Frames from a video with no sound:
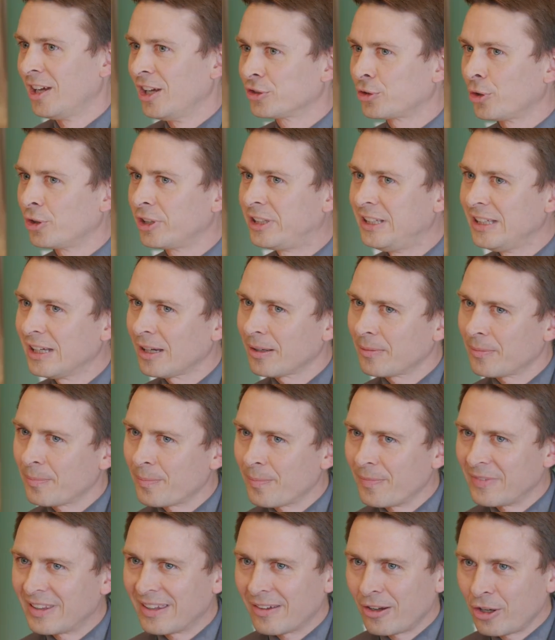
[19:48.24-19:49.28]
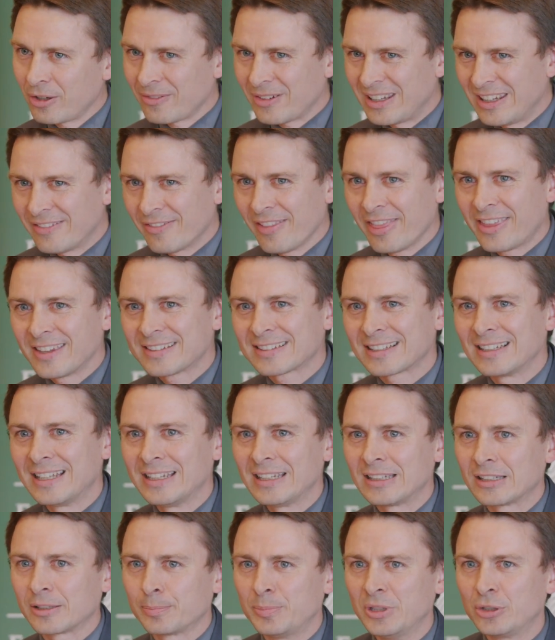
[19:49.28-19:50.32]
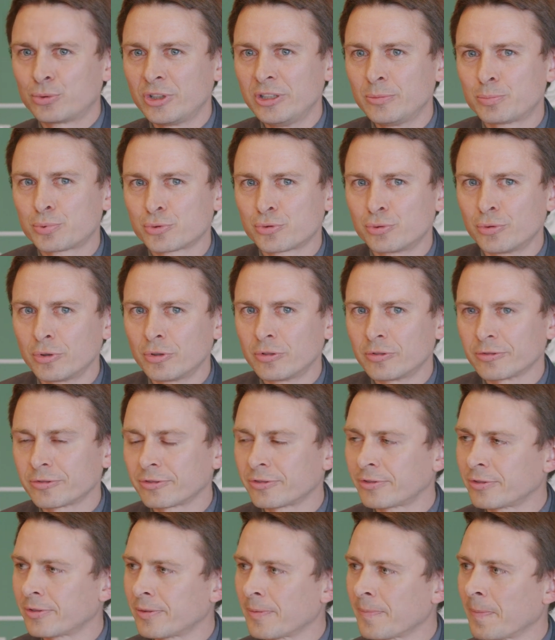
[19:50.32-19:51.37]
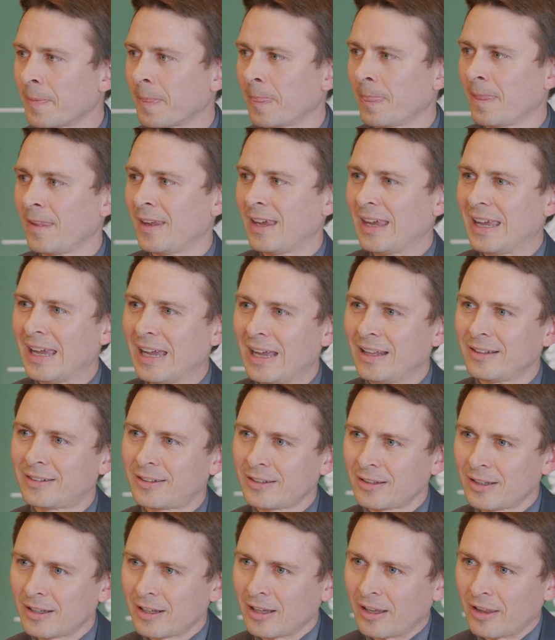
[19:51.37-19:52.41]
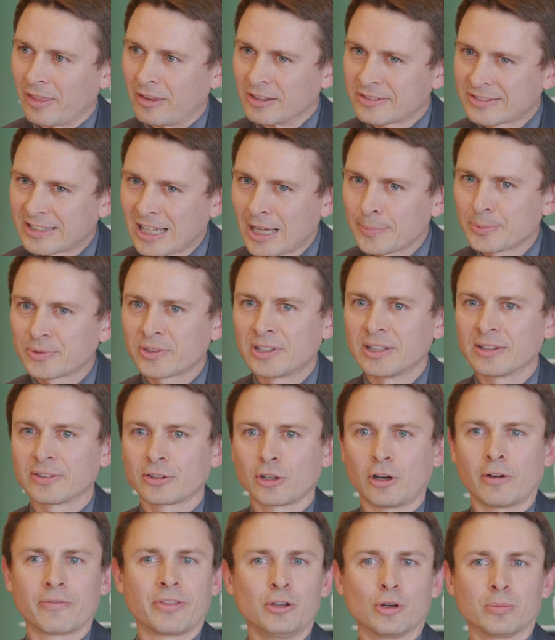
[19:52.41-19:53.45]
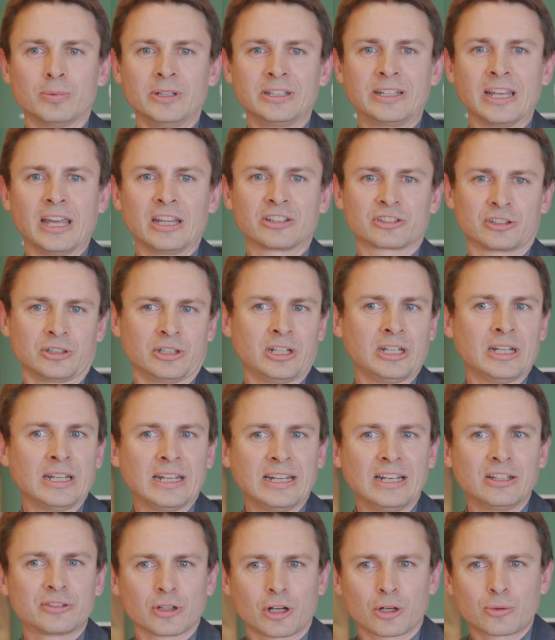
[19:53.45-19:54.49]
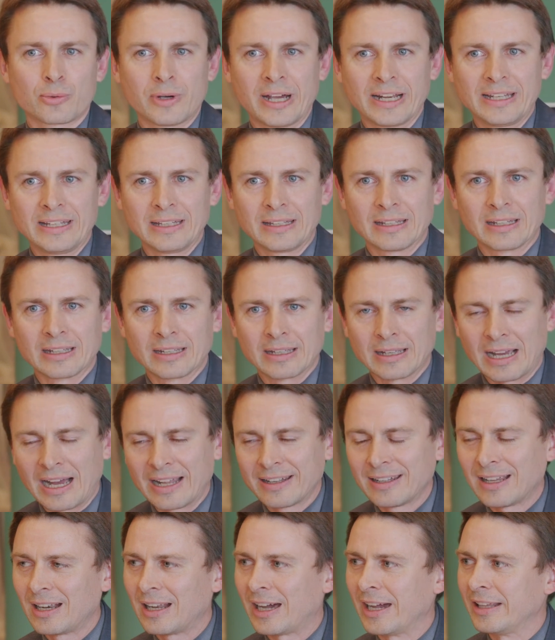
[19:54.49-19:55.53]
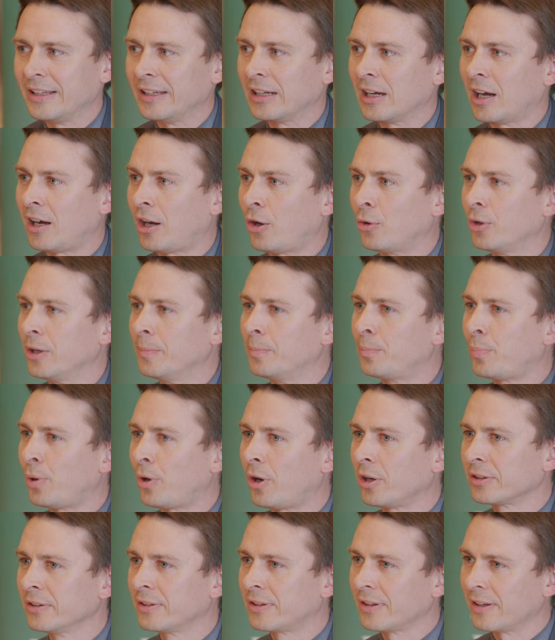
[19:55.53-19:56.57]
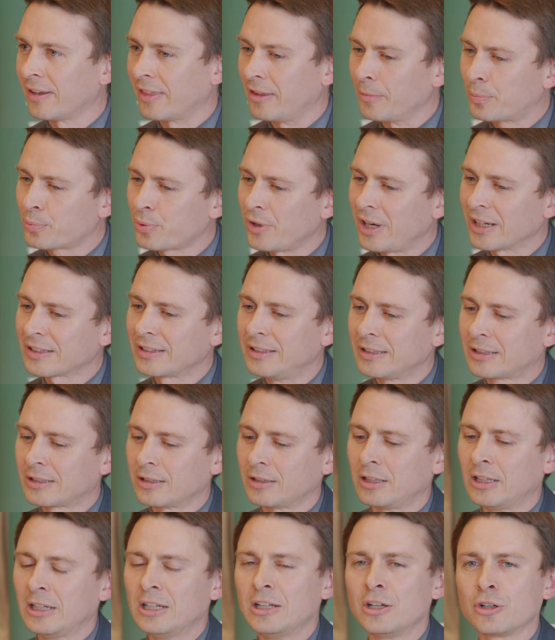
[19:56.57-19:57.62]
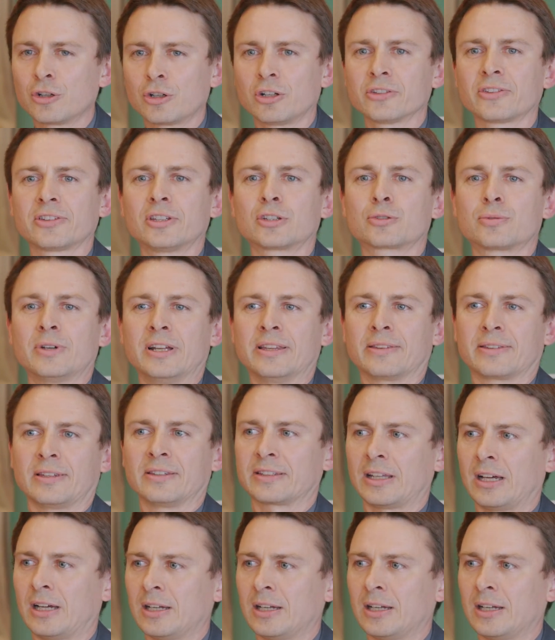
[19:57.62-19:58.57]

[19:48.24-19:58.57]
So here, even this link between proof and the substance of the obligation is already underlining how important the practical consequences